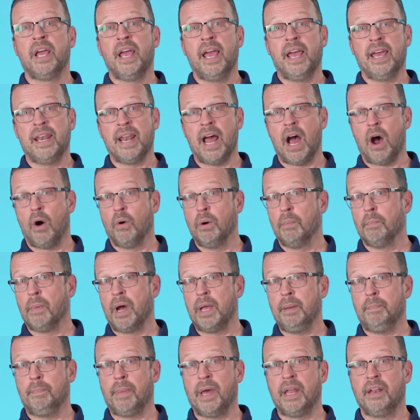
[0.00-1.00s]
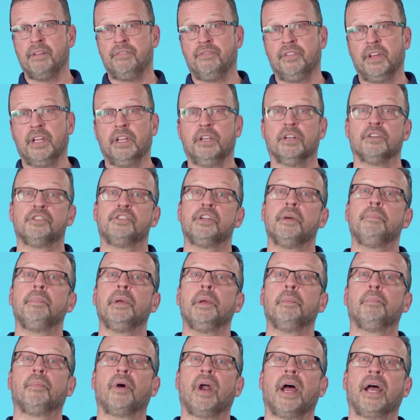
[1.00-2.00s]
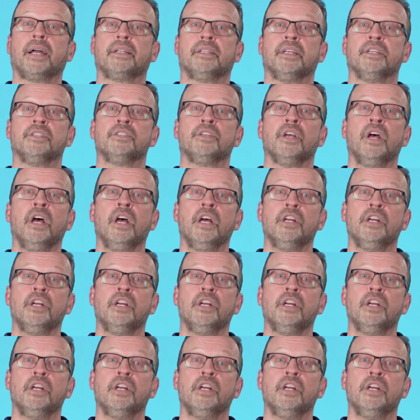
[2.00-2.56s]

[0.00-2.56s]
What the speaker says: and how it might benefit your shipping practice,